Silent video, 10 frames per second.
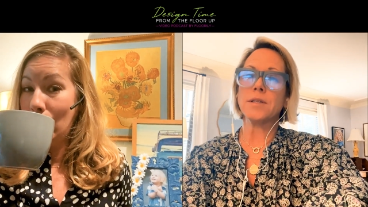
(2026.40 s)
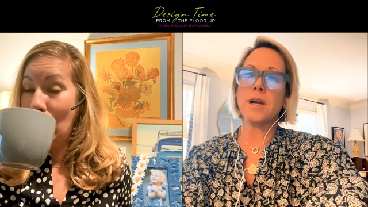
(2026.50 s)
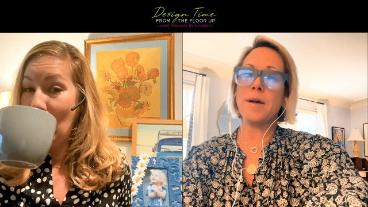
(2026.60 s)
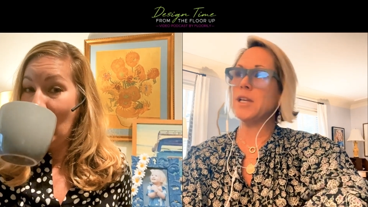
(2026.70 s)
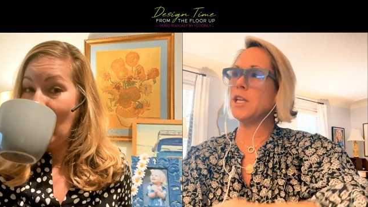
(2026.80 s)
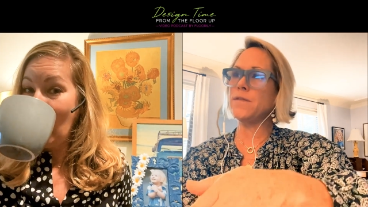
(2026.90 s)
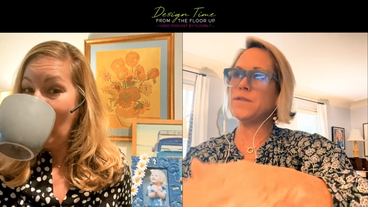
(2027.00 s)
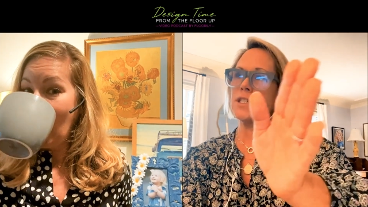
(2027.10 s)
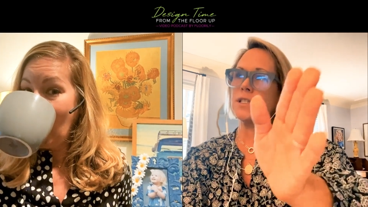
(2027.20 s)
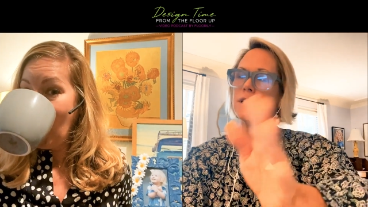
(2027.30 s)
Speaker 1: I mean, you've
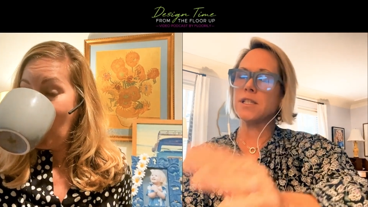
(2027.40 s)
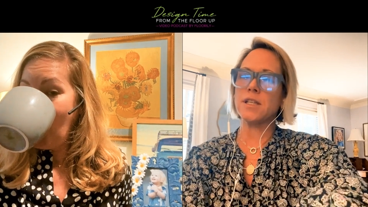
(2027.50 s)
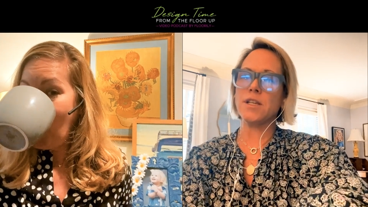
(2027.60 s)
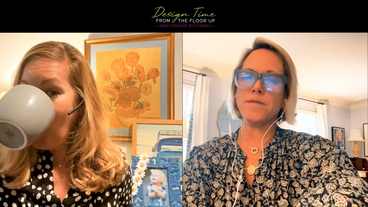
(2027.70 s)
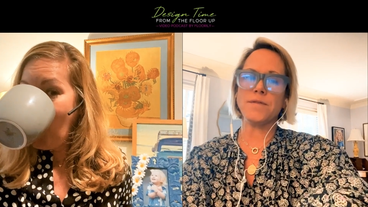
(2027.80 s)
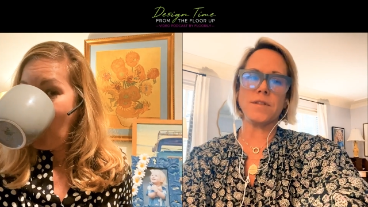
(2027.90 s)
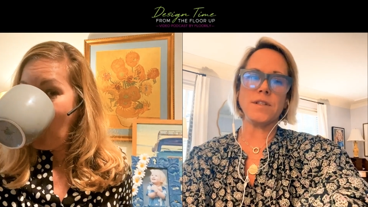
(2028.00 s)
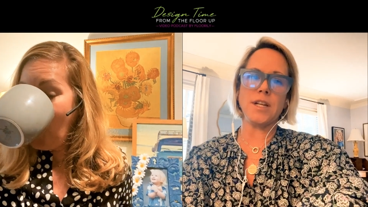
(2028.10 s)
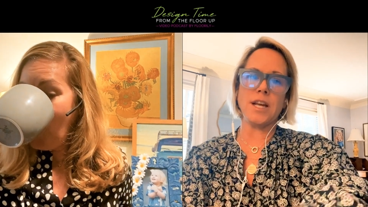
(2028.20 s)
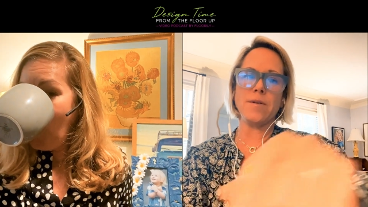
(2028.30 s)
just, you've,
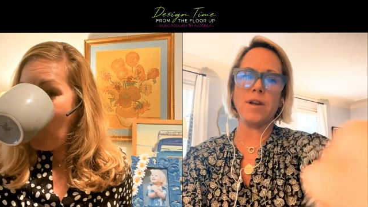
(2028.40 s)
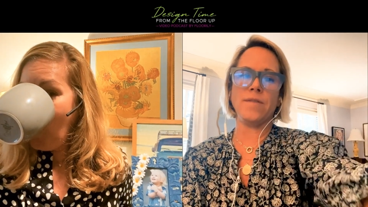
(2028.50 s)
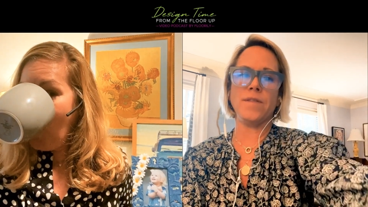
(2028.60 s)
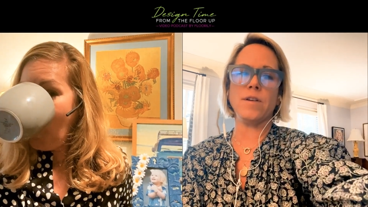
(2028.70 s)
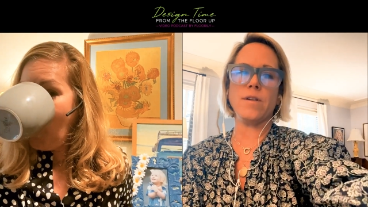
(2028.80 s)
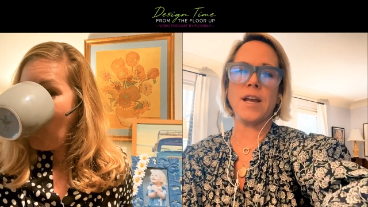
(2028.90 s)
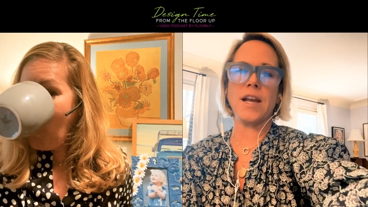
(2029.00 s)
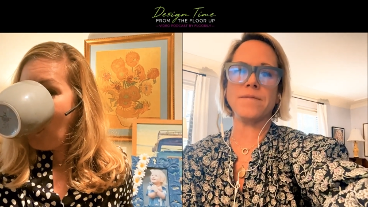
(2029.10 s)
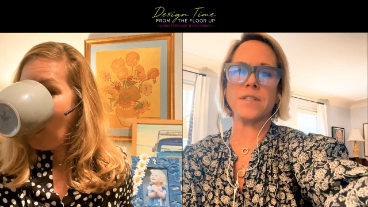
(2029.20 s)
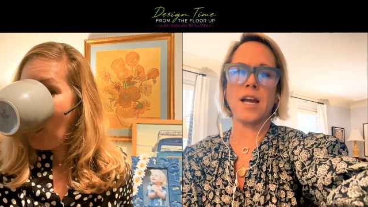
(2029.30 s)
you know, if you don't
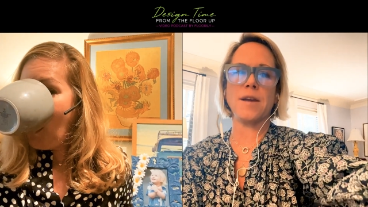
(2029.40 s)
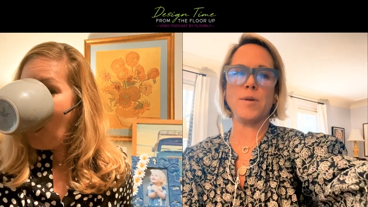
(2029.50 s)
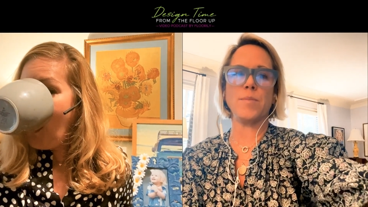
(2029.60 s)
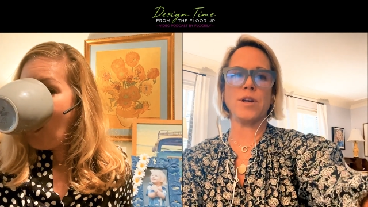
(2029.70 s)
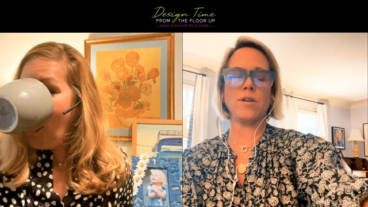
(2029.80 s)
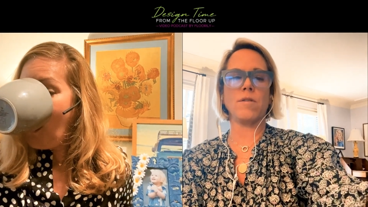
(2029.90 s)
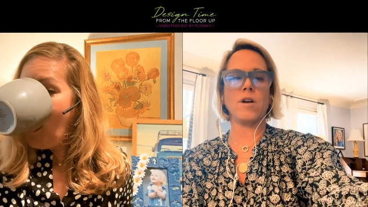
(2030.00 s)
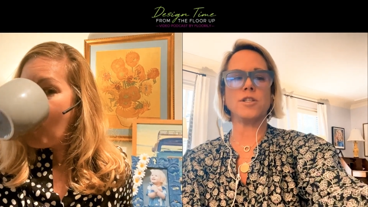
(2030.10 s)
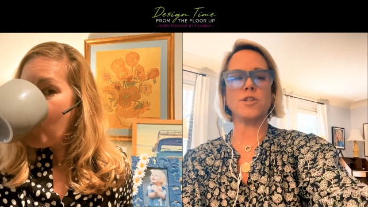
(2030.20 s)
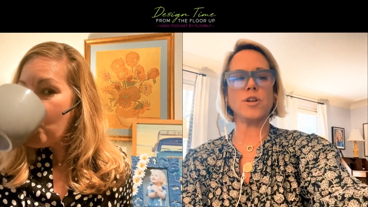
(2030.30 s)
have time to put your
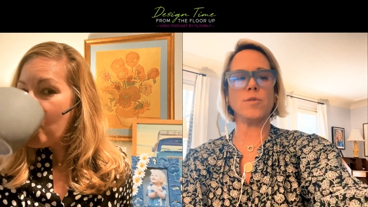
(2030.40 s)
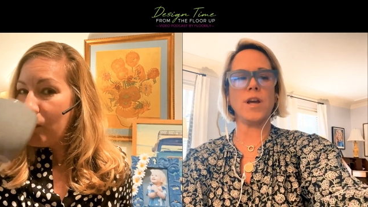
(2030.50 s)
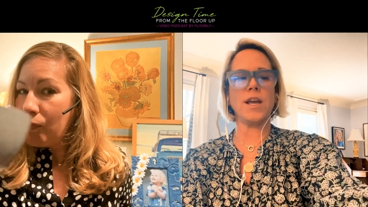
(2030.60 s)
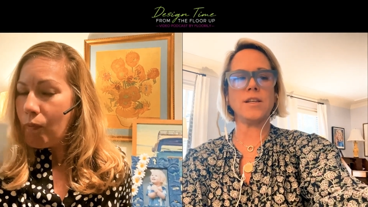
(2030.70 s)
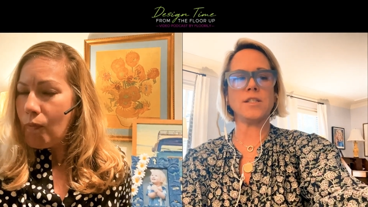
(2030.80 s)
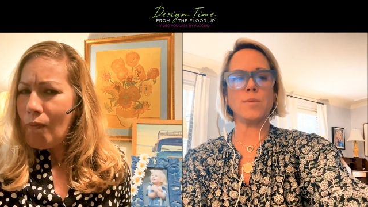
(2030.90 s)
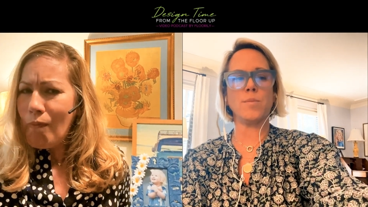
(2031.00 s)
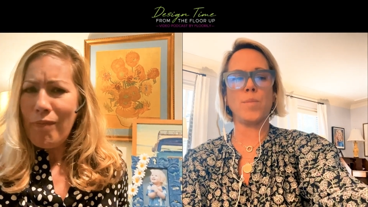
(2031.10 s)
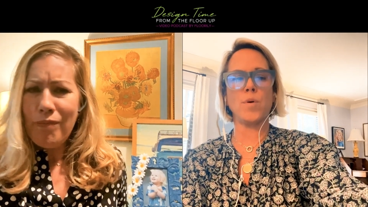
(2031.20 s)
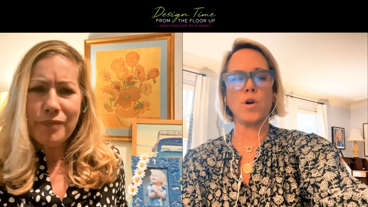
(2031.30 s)
laundry away, to
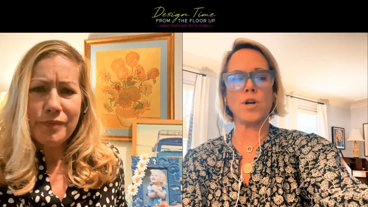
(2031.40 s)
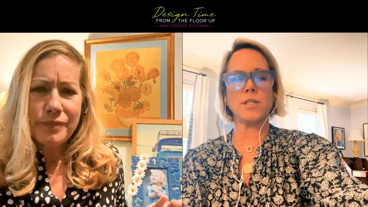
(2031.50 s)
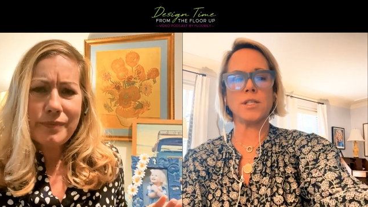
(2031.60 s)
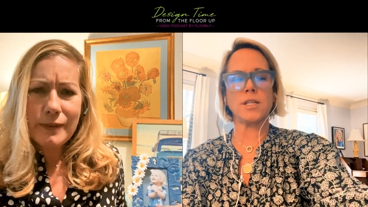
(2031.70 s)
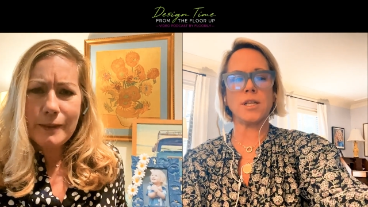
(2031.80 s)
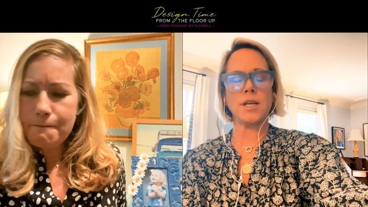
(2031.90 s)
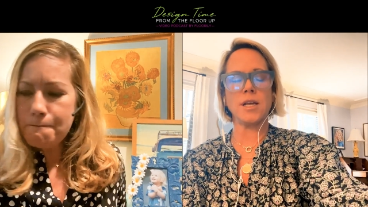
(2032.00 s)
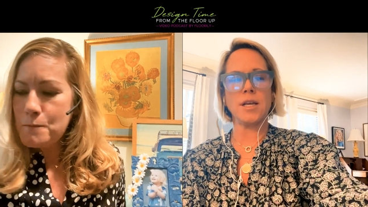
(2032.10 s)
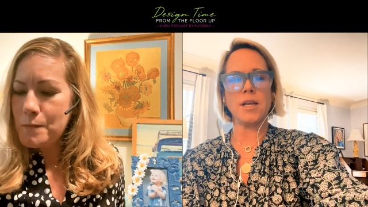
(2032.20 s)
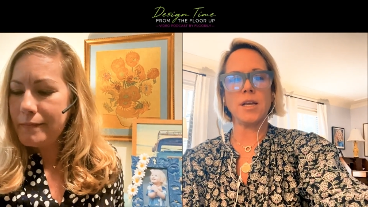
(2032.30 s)
put
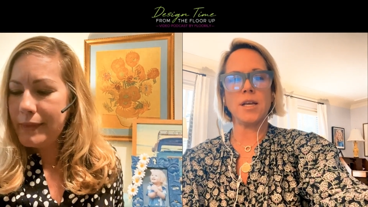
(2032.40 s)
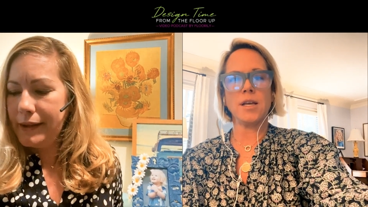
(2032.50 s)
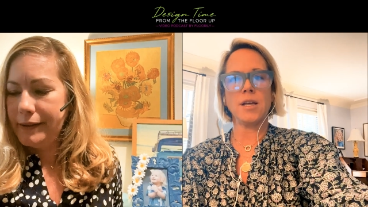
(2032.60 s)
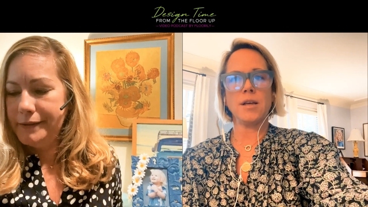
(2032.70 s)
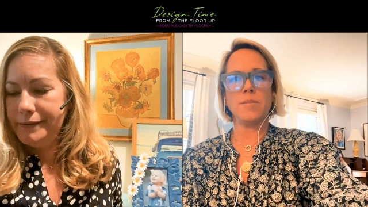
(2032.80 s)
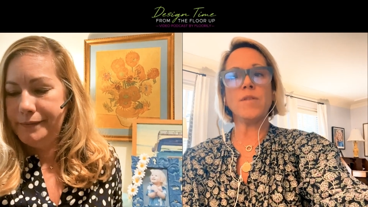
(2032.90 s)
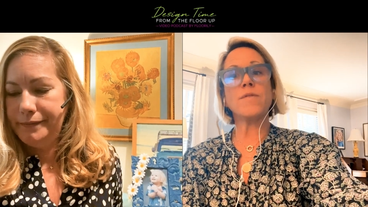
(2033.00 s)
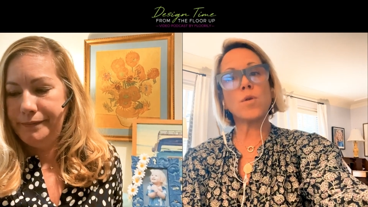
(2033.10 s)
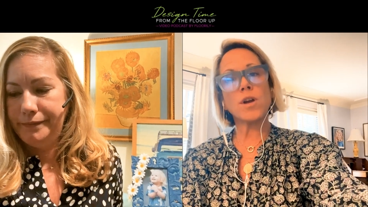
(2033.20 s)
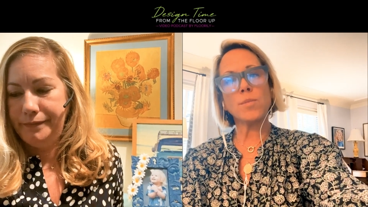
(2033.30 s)

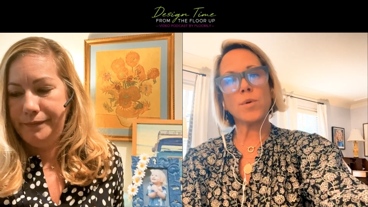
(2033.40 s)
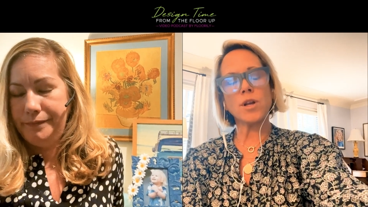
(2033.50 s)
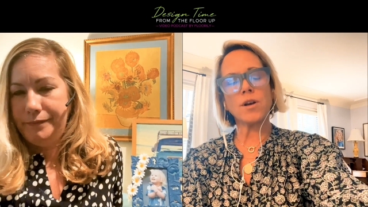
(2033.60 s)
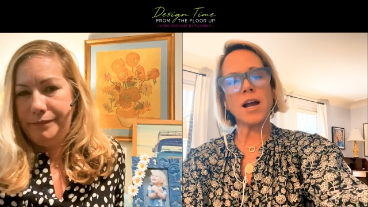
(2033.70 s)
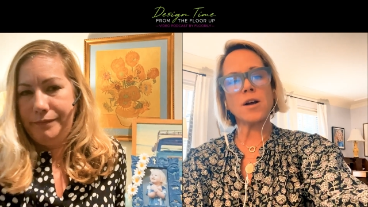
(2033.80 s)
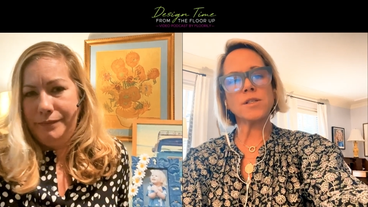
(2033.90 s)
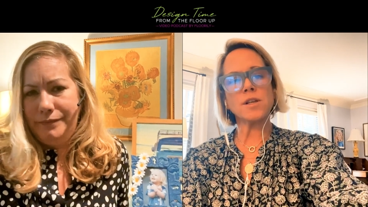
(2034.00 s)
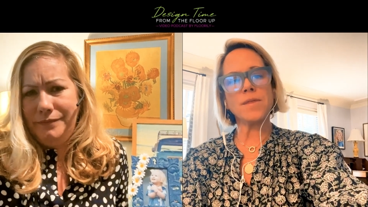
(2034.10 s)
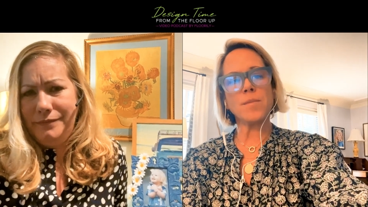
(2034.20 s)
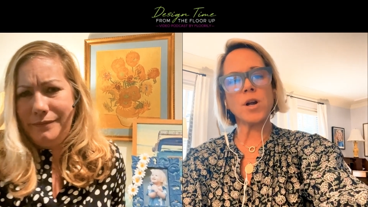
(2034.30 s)
before you put your house
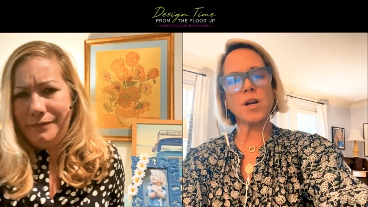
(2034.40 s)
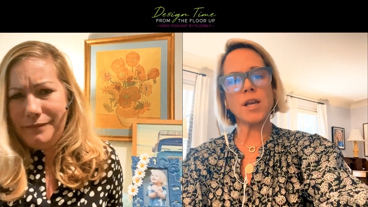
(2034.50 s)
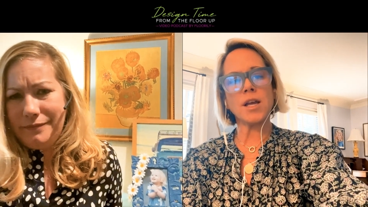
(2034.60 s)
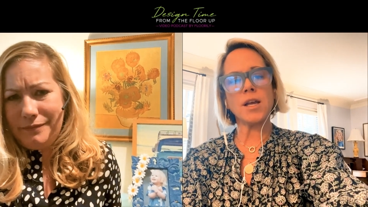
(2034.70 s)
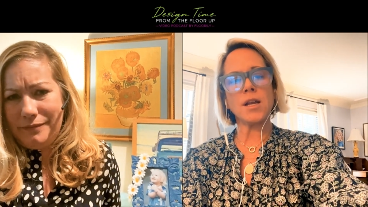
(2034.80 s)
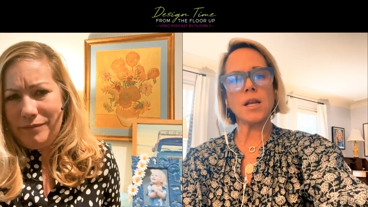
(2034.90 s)
on the market,